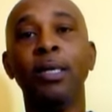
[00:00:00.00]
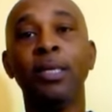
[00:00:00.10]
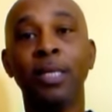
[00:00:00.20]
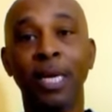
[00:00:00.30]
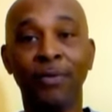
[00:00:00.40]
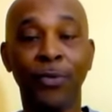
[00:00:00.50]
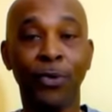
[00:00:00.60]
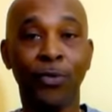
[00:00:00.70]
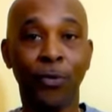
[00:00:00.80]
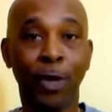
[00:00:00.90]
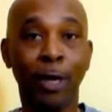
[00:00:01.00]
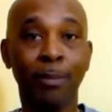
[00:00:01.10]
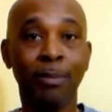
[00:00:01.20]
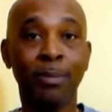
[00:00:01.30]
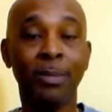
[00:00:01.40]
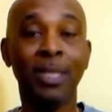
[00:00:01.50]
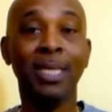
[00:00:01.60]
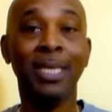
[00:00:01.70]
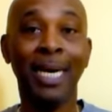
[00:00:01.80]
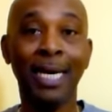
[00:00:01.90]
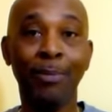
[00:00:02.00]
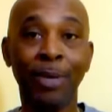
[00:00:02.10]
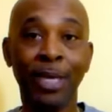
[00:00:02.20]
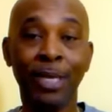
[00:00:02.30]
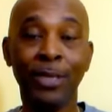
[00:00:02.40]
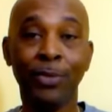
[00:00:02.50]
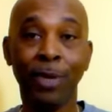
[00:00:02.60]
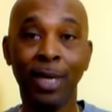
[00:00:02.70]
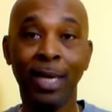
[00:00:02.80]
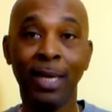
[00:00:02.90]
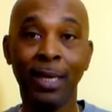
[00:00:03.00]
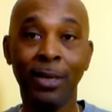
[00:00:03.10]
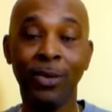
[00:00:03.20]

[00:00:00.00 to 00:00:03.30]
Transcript: suffered from diabetes-related